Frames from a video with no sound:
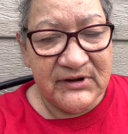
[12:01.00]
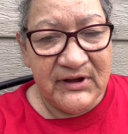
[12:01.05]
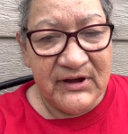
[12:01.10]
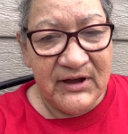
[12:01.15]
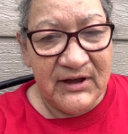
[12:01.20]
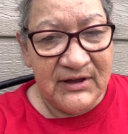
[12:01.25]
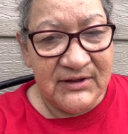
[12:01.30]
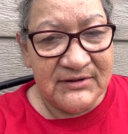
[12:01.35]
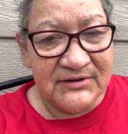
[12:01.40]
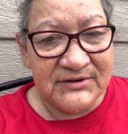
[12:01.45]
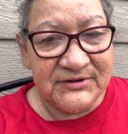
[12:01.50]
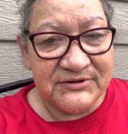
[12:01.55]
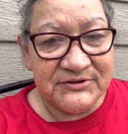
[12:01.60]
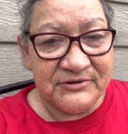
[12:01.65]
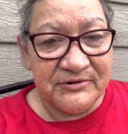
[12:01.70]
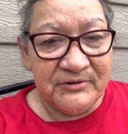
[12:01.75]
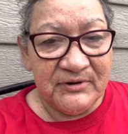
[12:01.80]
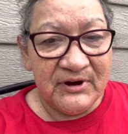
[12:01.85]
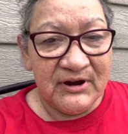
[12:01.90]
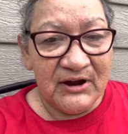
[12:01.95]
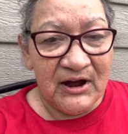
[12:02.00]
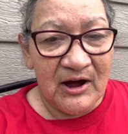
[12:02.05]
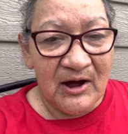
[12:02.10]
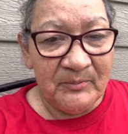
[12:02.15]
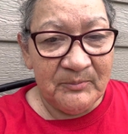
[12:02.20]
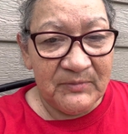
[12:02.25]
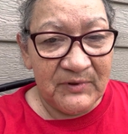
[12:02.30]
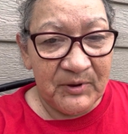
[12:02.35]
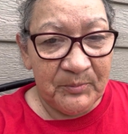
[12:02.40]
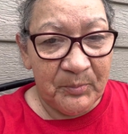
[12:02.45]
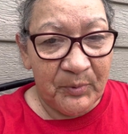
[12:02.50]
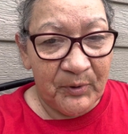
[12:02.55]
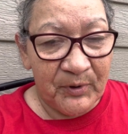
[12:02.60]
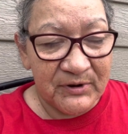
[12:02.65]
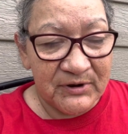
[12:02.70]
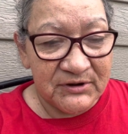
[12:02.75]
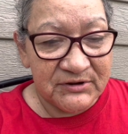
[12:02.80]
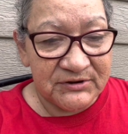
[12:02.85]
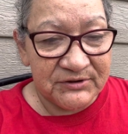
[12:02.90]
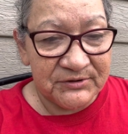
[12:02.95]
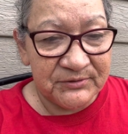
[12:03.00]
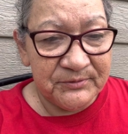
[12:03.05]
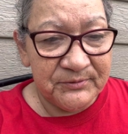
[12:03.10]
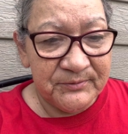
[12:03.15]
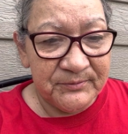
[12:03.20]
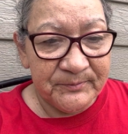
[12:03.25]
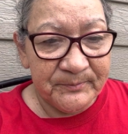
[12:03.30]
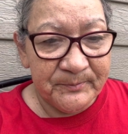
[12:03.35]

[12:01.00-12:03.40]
in stirring up the Portage Sioux.